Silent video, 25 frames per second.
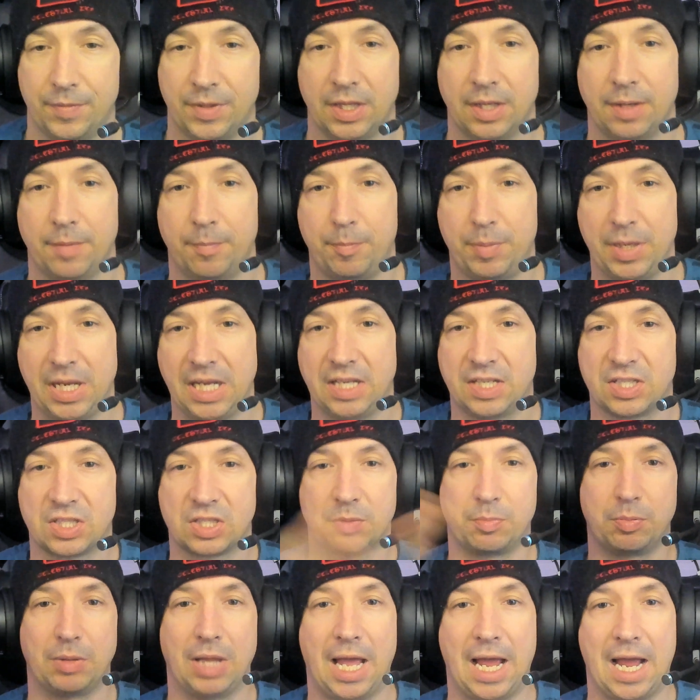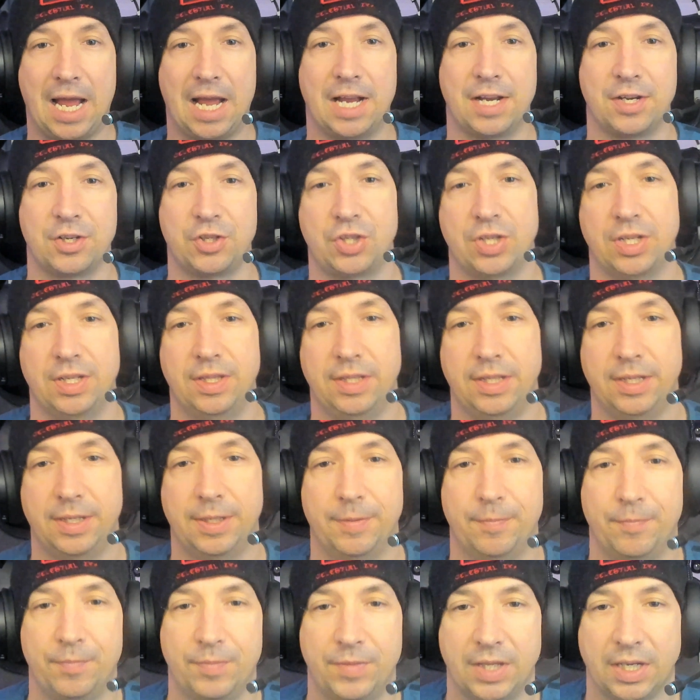big splash and
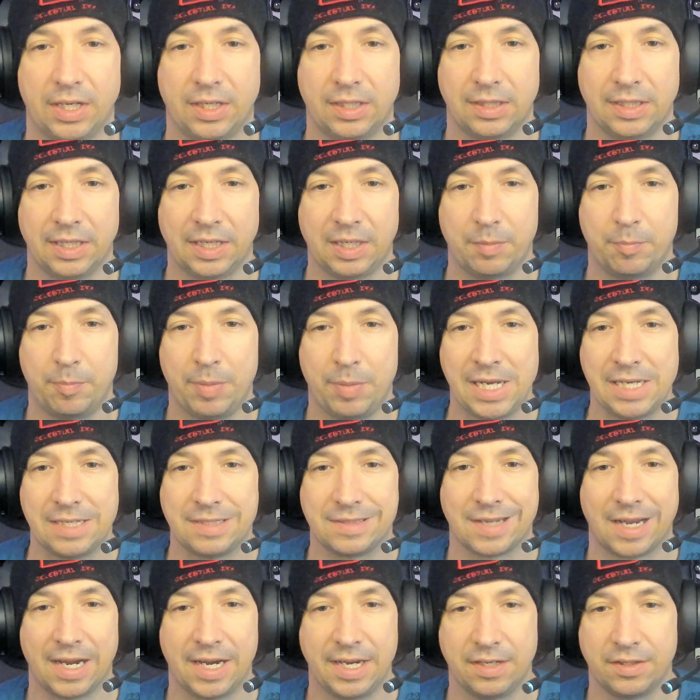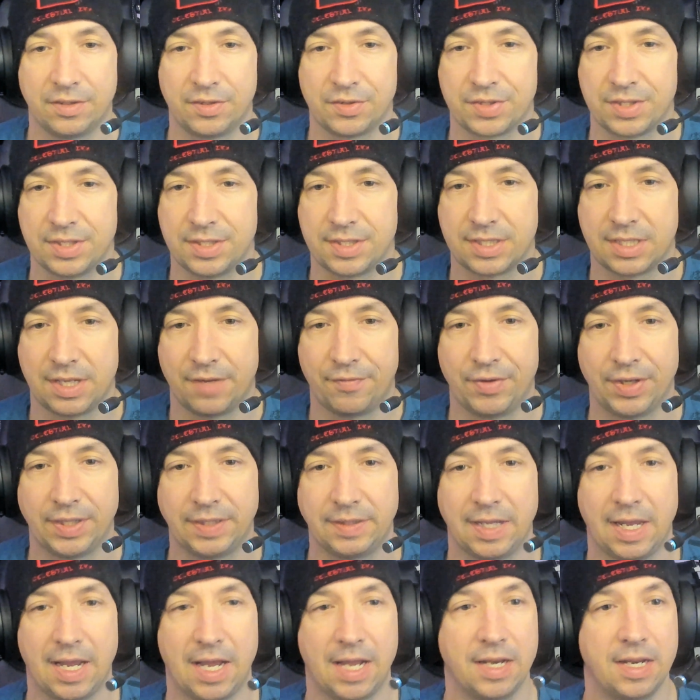the clickbait titles and stuff like
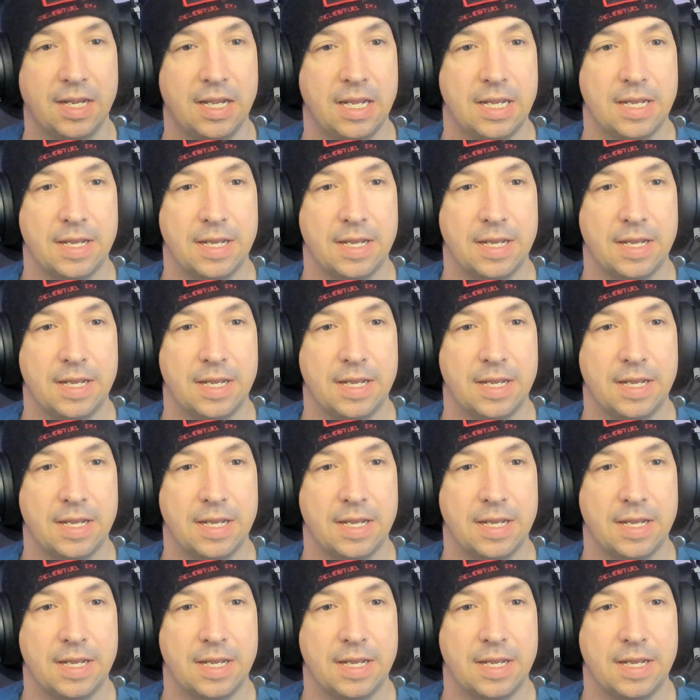that.